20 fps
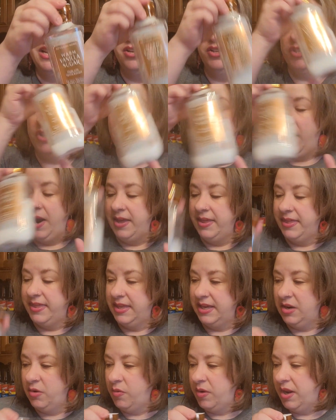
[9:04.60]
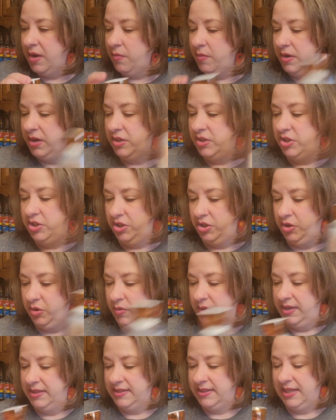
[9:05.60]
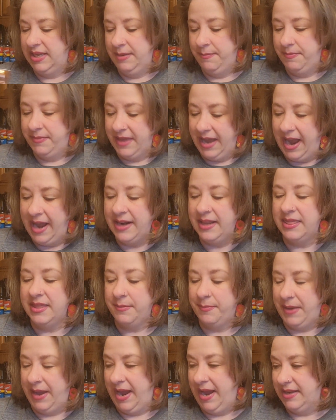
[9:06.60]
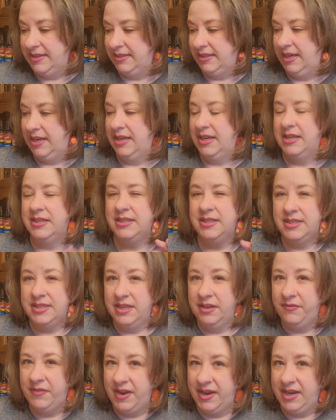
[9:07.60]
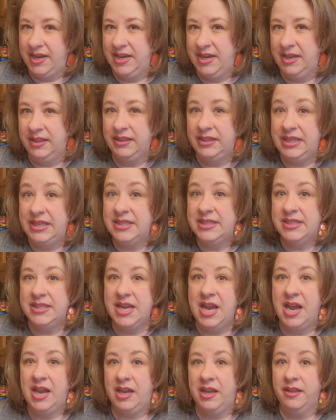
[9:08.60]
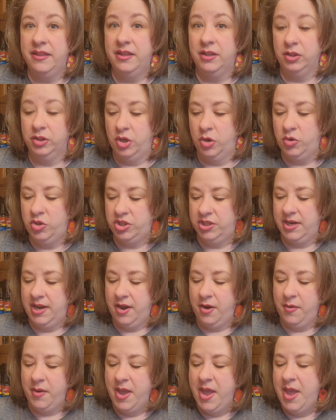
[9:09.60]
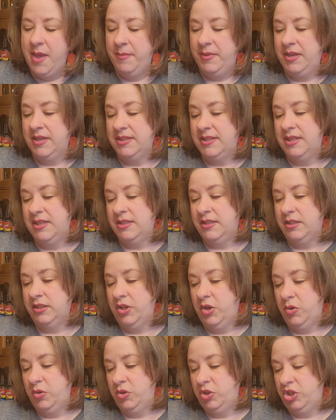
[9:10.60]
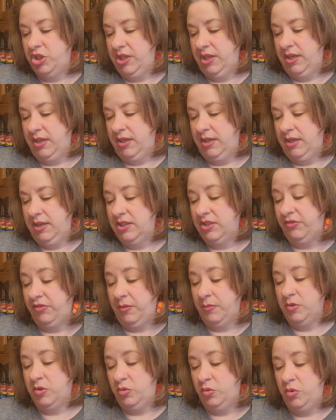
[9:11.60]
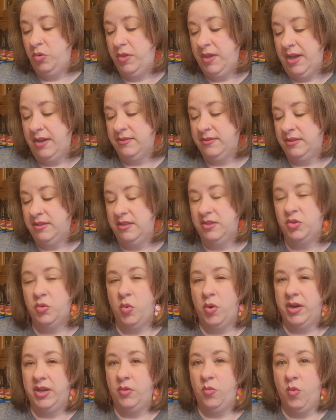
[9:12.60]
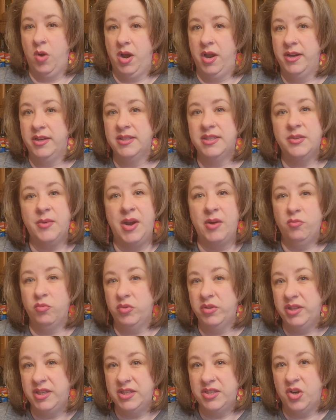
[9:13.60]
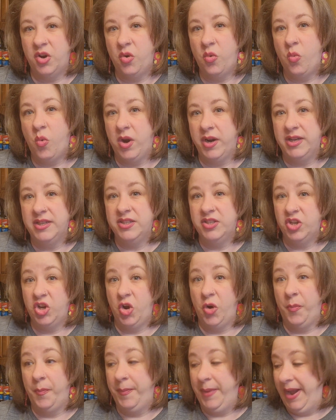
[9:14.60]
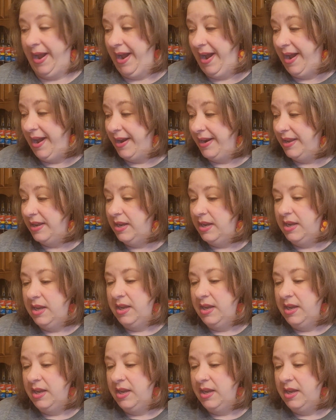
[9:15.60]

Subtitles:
So I think what I want to do is keep that in the basket and see if I can at least knock the lotion out, because this lotion is from 2021. So I really don't want it to go bad.